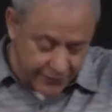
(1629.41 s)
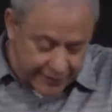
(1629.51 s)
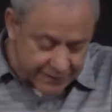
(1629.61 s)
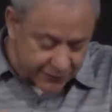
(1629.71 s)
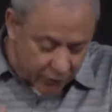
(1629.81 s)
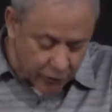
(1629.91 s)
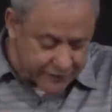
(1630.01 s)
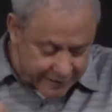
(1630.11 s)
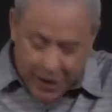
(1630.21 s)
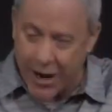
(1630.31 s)
This
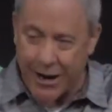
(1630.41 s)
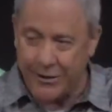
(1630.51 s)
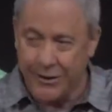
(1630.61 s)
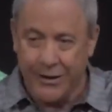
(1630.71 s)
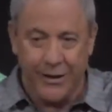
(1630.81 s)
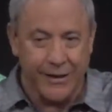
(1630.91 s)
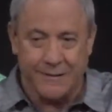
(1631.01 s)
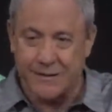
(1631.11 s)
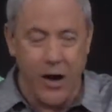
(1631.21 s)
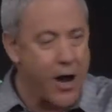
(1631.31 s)
verse nine
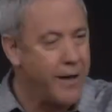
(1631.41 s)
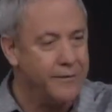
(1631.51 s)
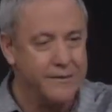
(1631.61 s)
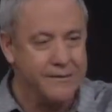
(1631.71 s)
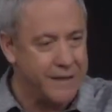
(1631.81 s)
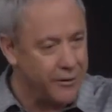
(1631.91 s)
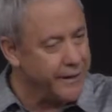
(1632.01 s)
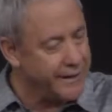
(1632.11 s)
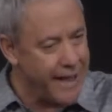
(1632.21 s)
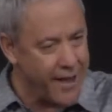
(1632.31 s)
is not
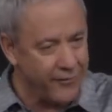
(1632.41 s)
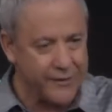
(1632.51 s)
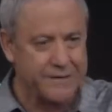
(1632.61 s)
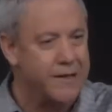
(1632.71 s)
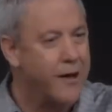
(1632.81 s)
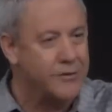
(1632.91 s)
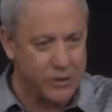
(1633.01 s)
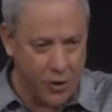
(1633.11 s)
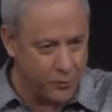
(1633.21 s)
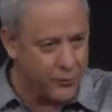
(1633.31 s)
telling Catholics not
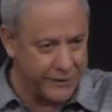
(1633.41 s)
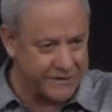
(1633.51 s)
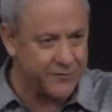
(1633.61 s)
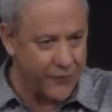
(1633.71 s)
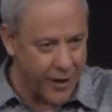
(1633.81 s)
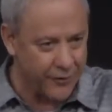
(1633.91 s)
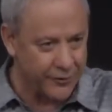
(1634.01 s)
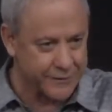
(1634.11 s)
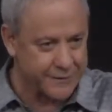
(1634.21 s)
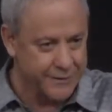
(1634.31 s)
to call priests
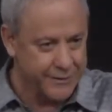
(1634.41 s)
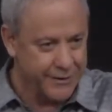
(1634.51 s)
fathers.